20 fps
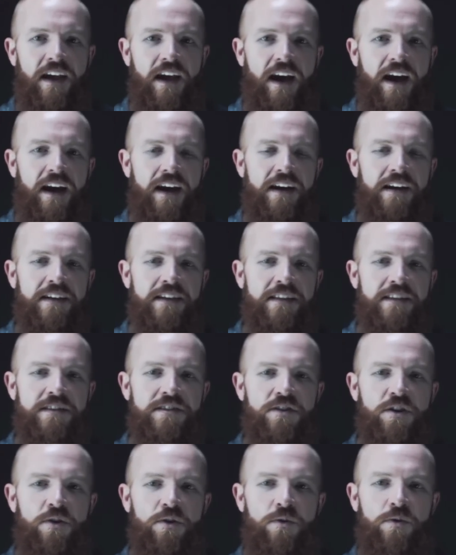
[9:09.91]
Uh,
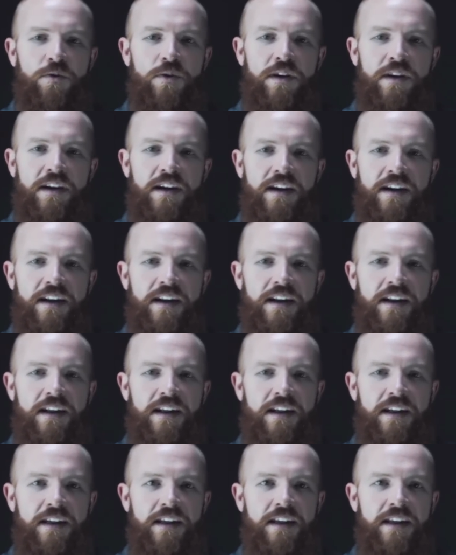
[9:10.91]
so
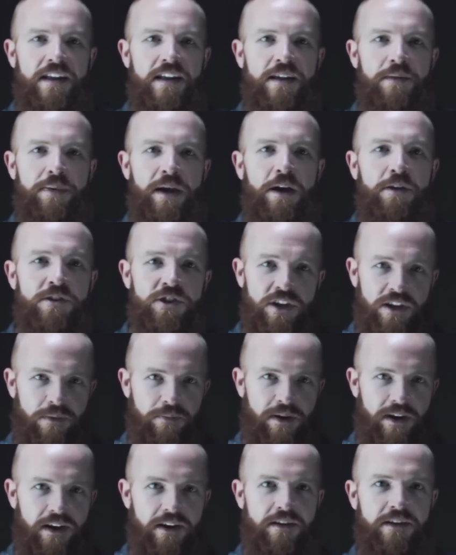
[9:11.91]
PowerShell
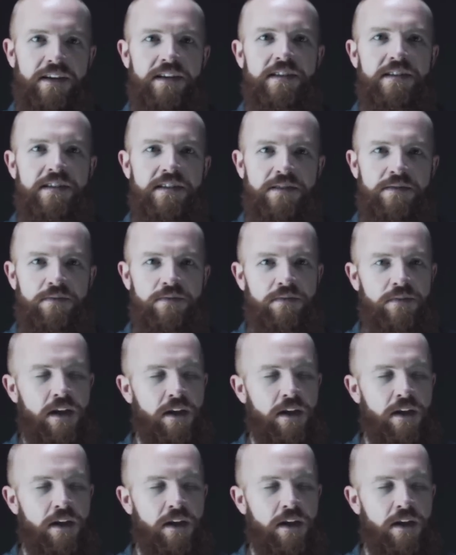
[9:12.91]
Empire is